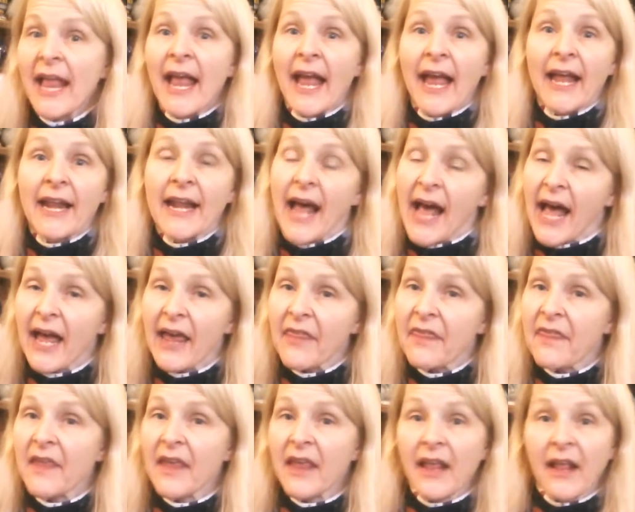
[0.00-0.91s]
And I
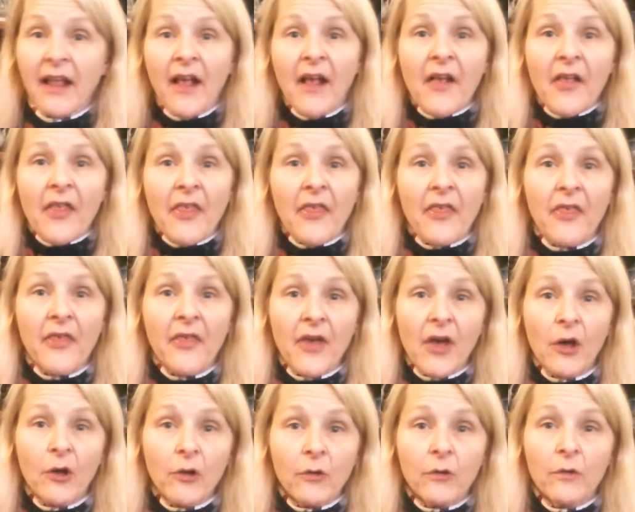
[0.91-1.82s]
think
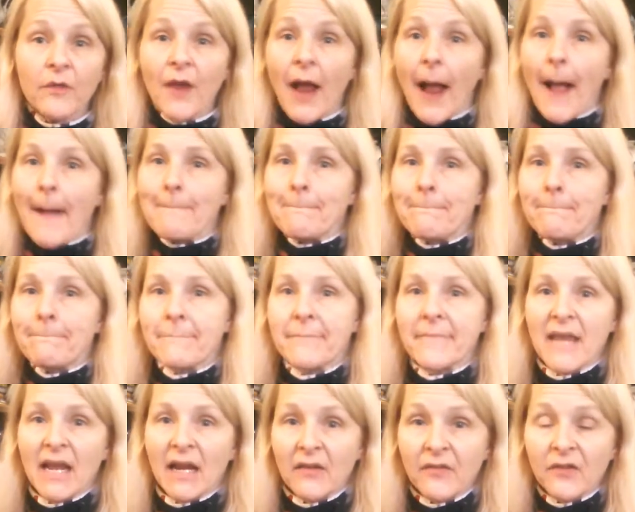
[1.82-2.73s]
those
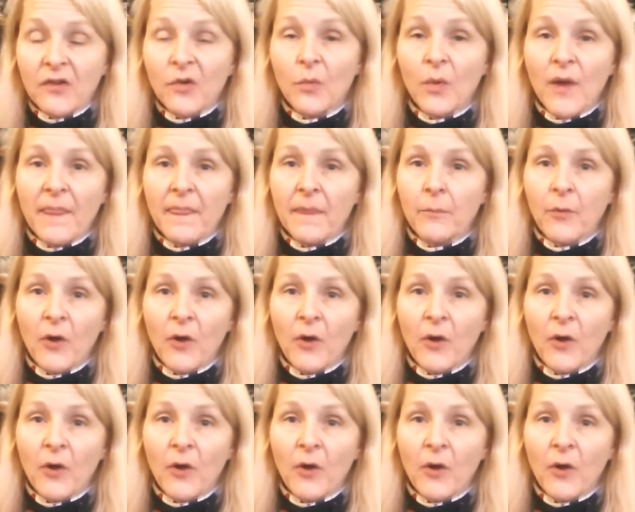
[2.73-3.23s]
mixed with the